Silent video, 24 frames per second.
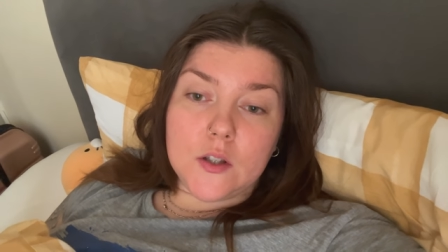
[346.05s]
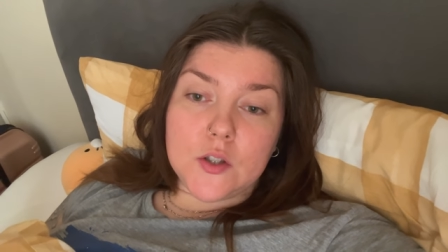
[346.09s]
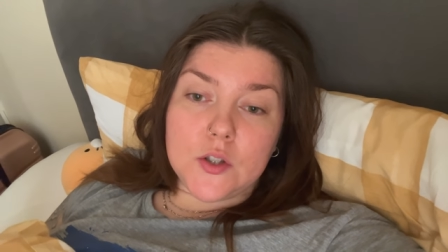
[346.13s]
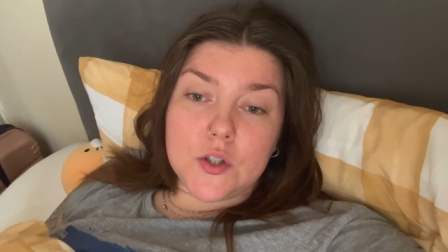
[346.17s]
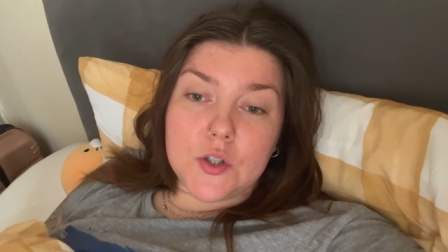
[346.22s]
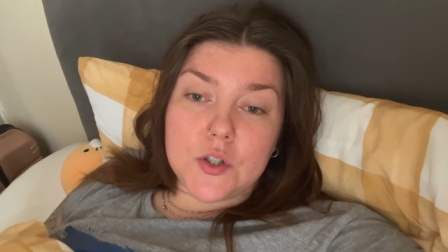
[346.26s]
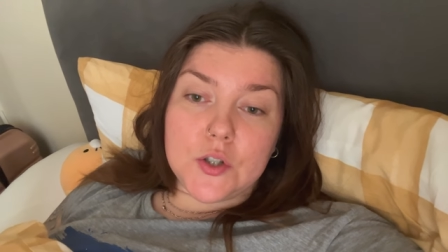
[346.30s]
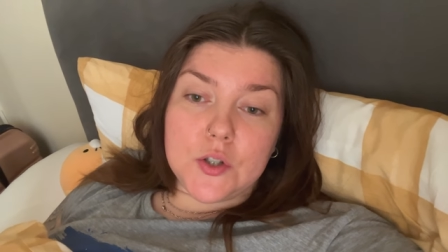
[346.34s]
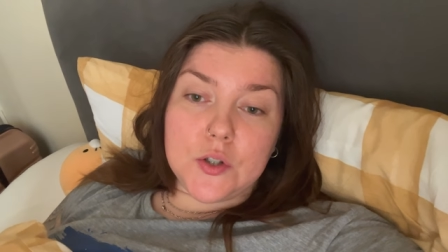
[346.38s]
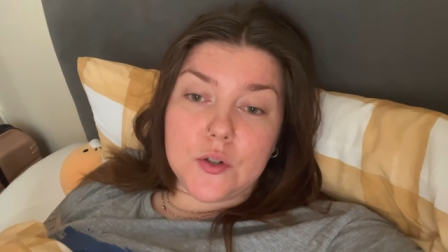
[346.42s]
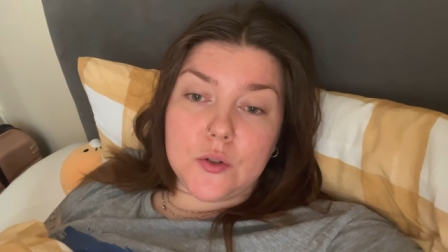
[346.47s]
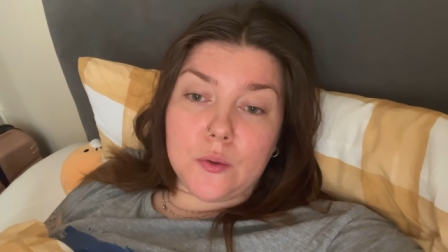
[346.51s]

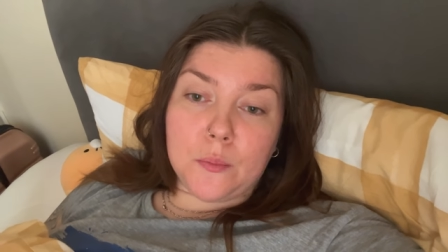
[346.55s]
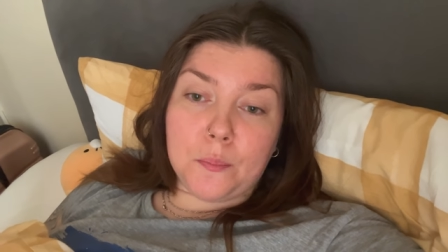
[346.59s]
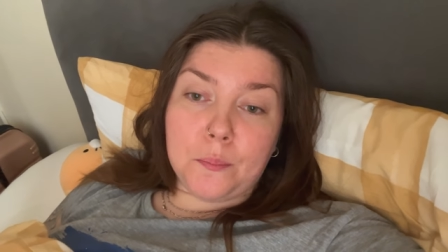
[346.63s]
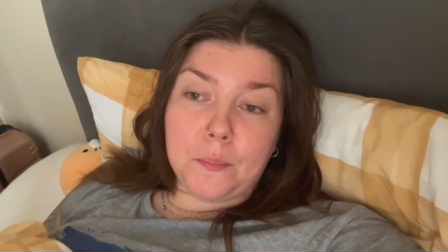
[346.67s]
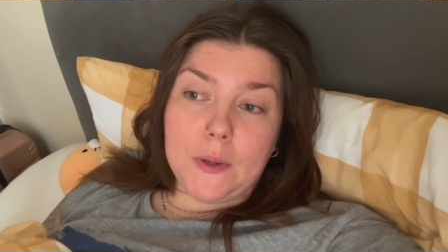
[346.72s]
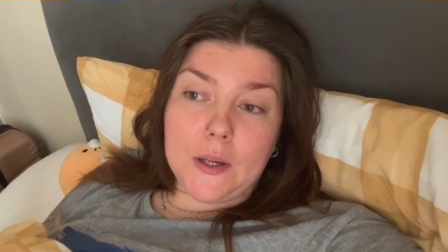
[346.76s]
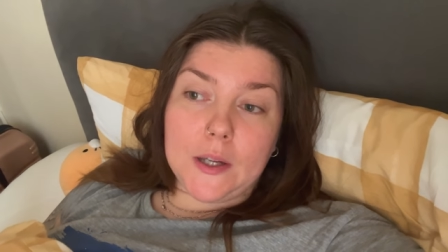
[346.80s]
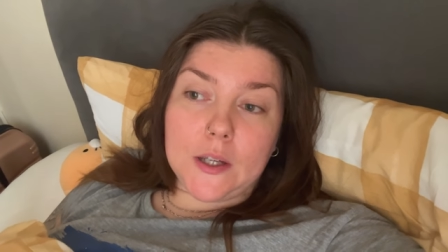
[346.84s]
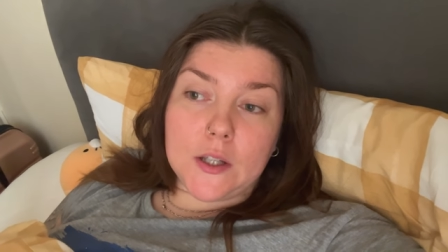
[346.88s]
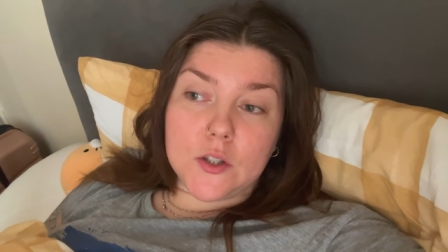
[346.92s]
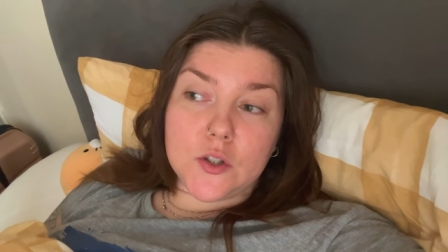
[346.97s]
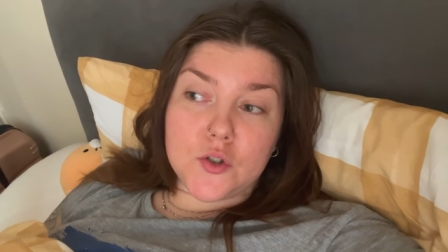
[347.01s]
to do a
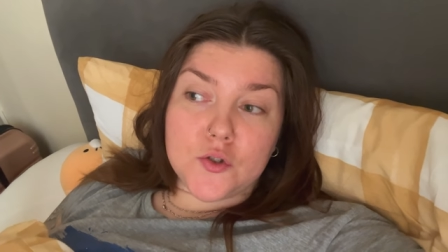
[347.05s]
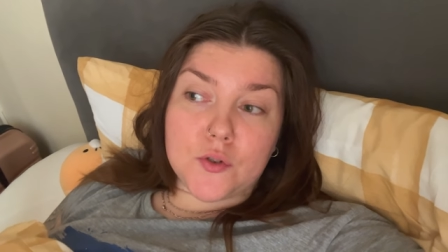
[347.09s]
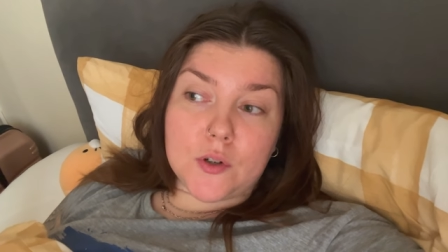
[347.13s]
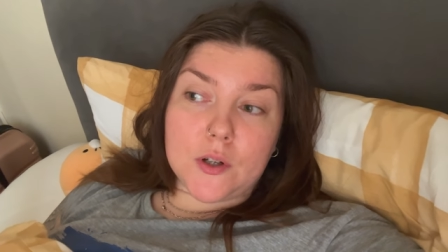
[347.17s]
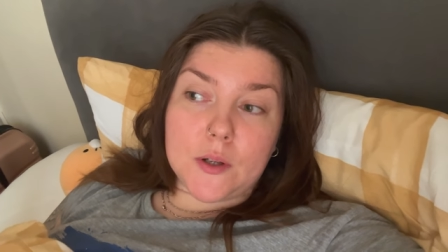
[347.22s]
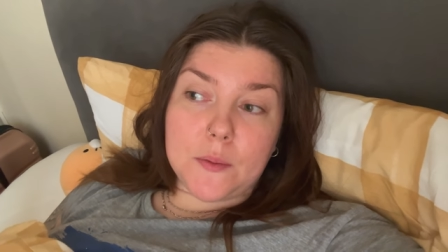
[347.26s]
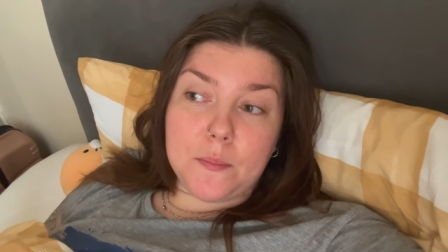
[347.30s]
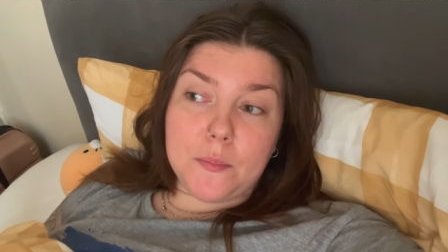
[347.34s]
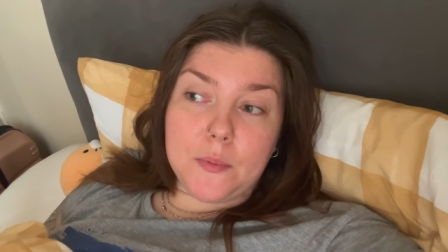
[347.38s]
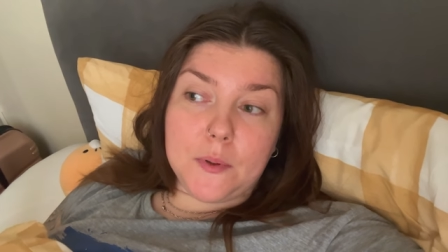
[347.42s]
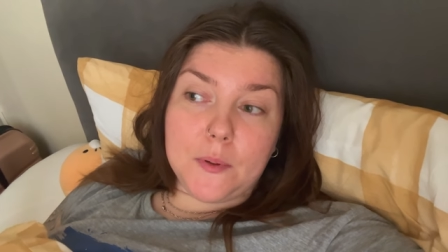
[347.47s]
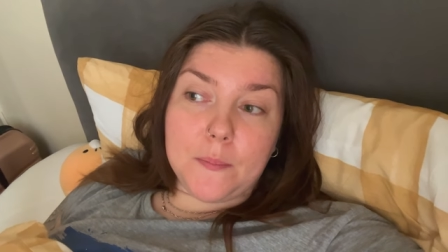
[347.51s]
big
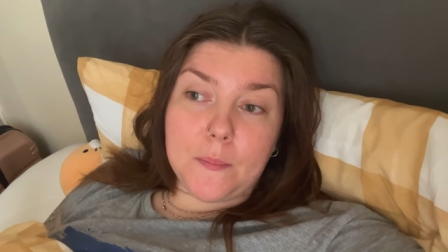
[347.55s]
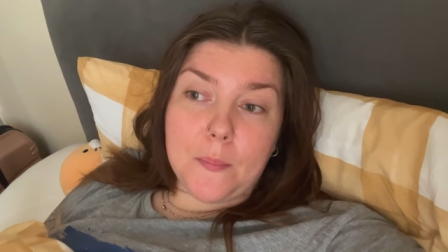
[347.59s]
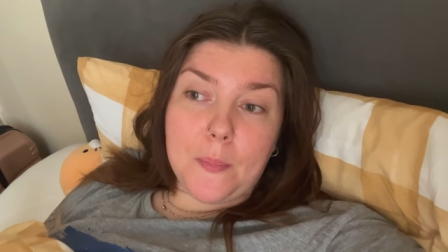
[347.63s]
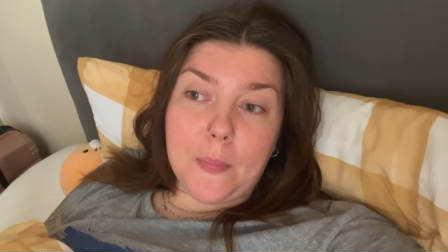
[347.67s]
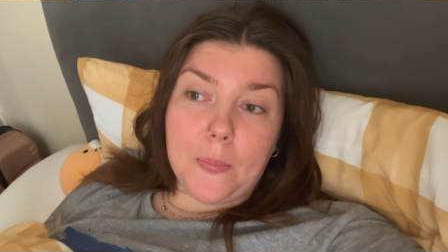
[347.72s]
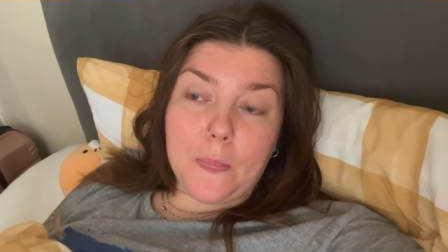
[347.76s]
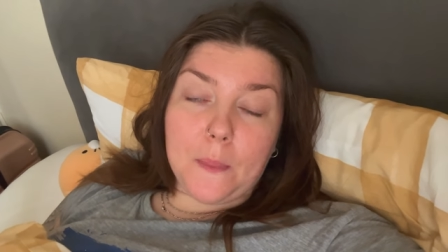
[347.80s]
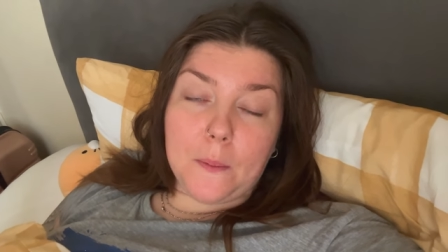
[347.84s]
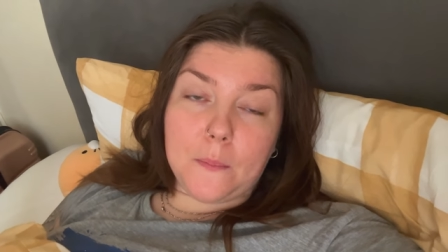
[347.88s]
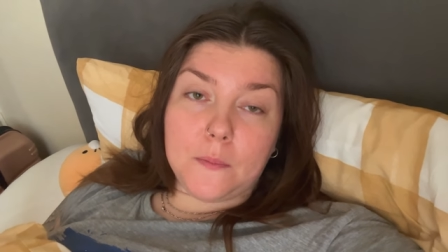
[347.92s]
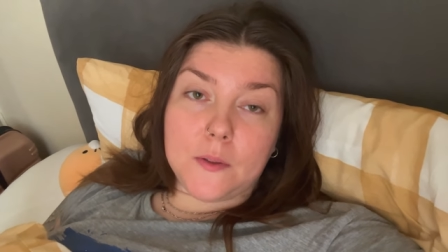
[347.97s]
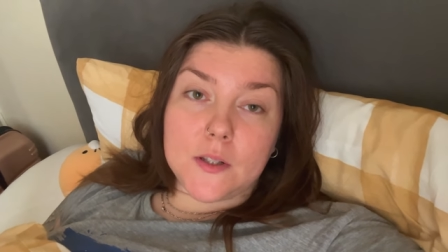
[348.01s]
trip.
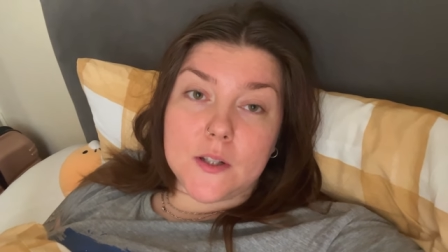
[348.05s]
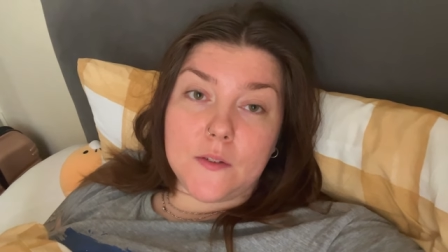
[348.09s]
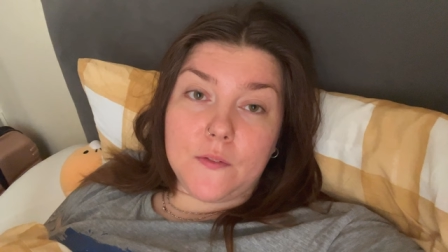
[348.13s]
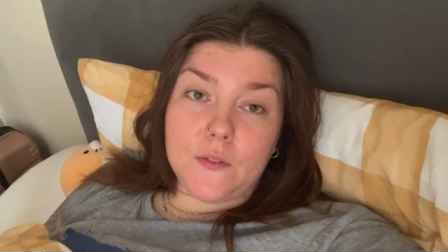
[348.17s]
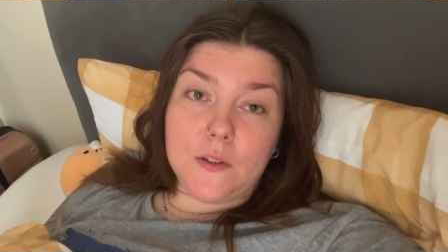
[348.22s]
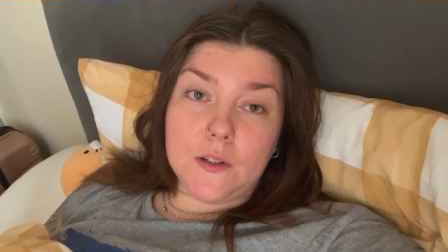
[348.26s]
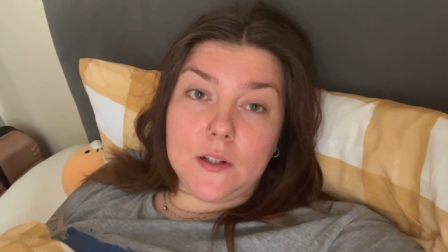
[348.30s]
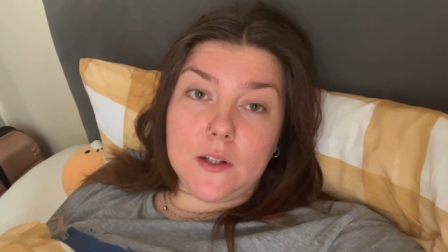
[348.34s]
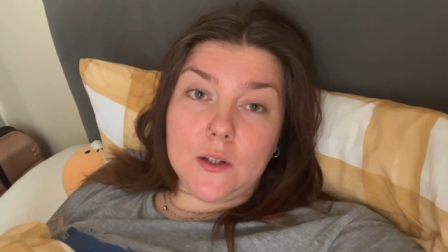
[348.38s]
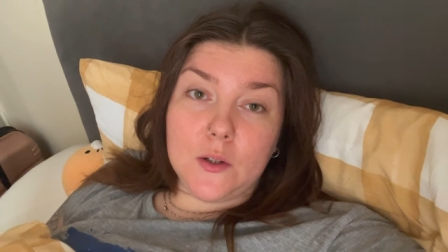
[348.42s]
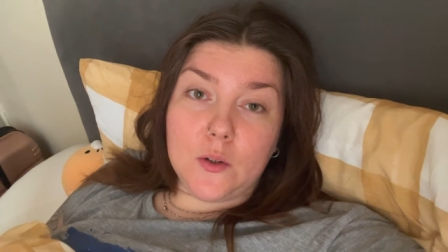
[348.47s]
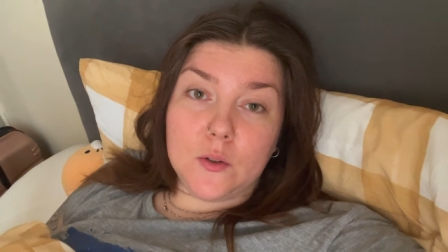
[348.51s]
We're
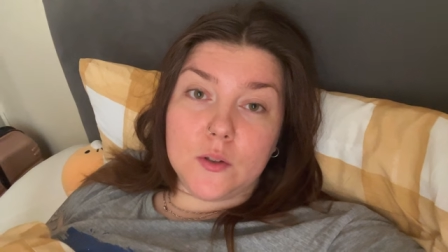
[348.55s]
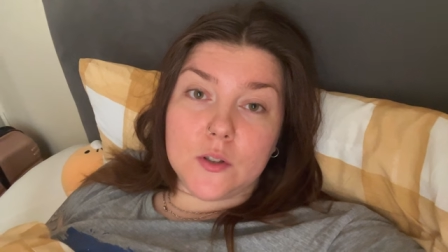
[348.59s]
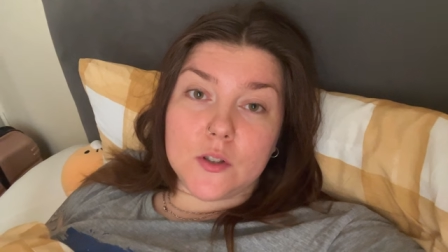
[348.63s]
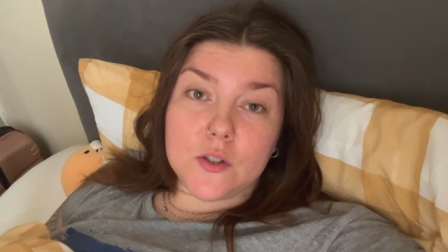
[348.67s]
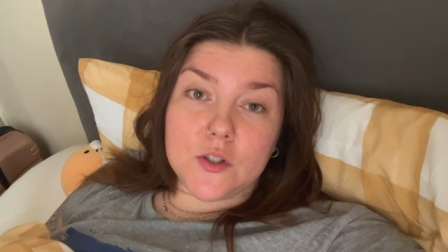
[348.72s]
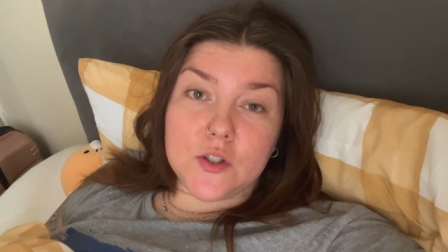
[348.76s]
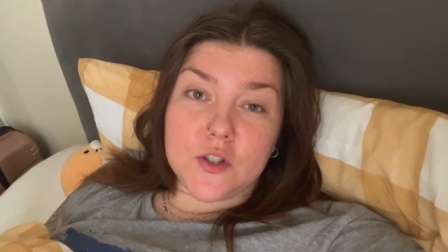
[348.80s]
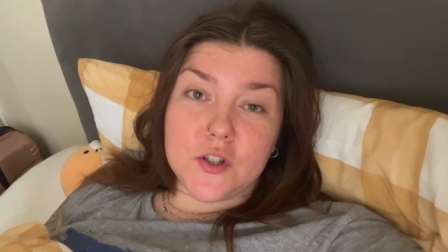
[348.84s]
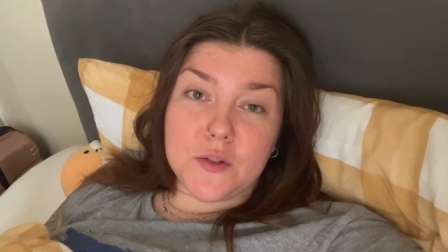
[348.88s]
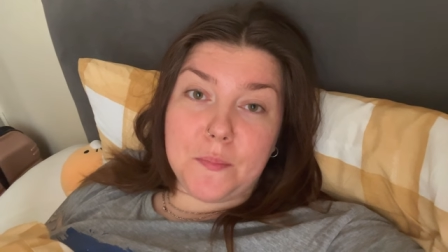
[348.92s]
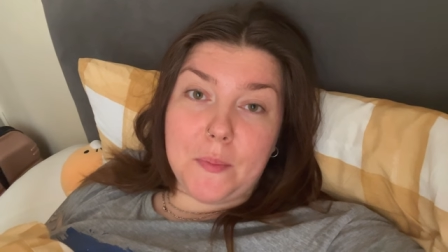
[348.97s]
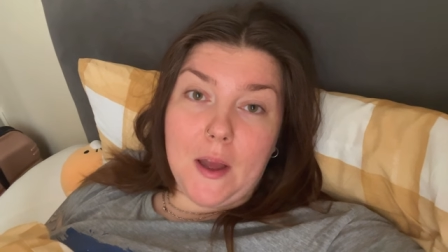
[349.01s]
definitely going
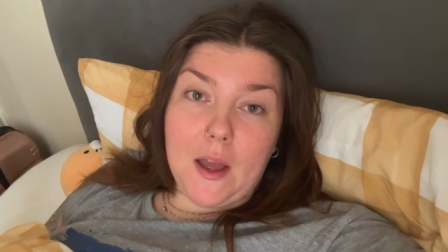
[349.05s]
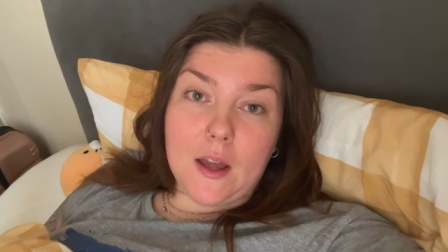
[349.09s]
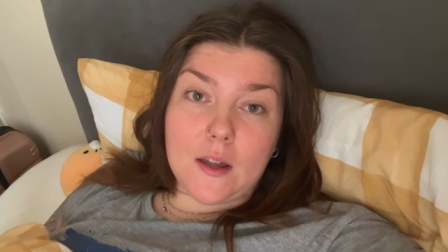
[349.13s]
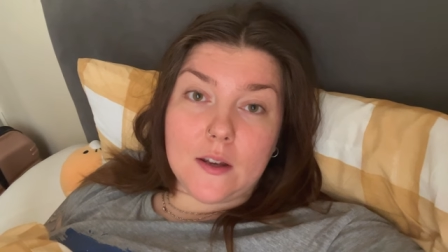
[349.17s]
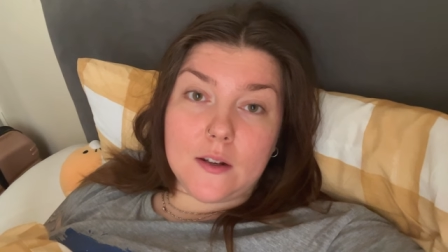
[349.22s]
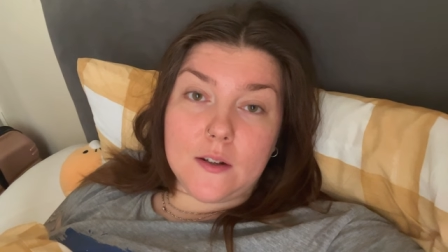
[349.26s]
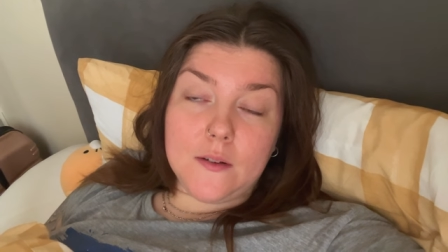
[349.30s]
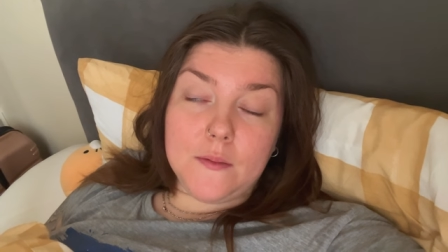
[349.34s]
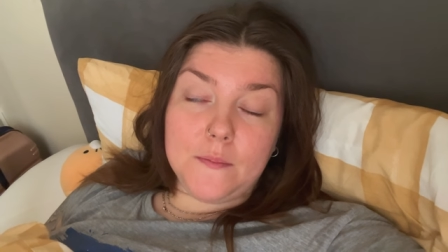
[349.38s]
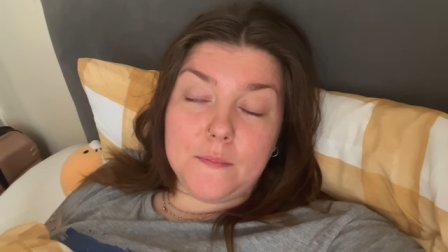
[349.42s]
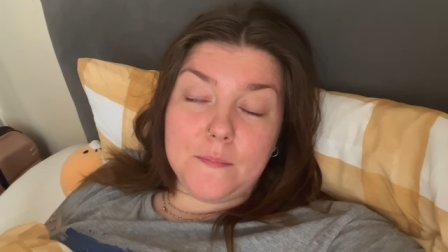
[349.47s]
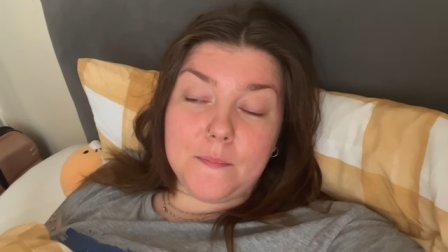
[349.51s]
to
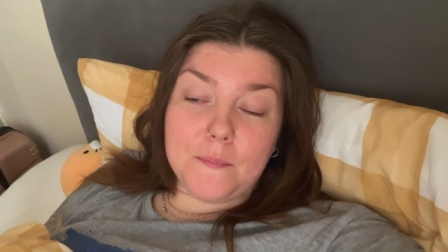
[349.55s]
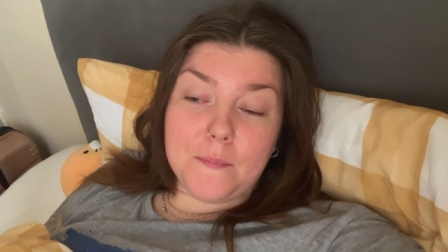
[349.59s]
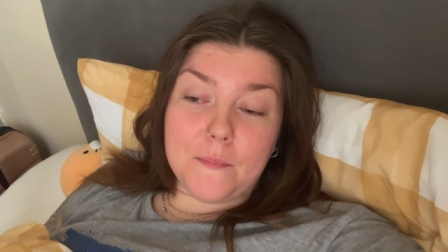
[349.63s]
Japan,